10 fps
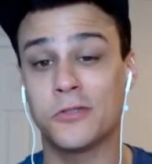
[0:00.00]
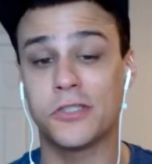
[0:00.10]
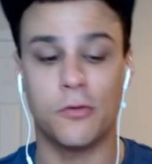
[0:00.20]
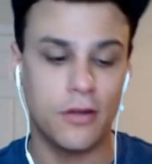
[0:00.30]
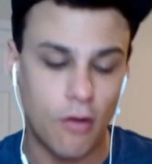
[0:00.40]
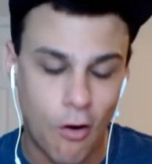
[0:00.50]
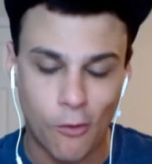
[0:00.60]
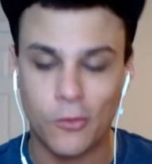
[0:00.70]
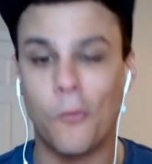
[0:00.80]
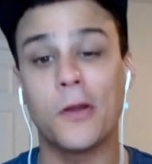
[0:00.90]
so there
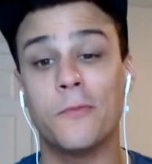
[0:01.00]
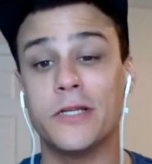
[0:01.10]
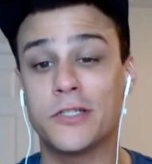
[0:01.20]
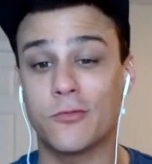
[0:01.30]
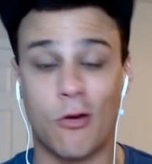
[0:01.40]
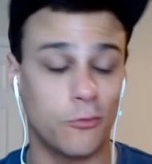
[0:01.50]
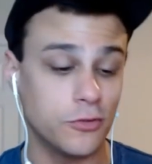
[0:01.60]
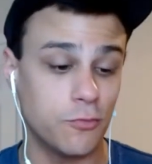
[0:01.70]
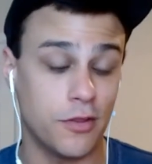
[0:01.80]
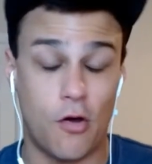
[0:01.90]
are going to be
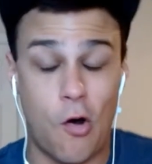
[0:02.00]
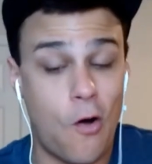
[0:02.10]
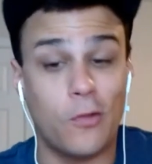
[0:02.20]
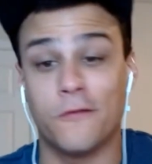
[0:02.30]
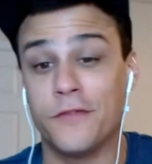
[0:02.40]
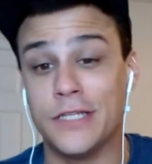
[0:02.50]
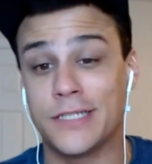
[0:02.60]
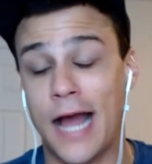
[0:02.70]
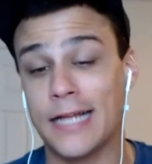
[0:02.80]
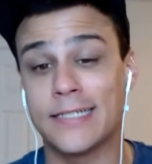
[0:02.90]
struggles with all of these guys.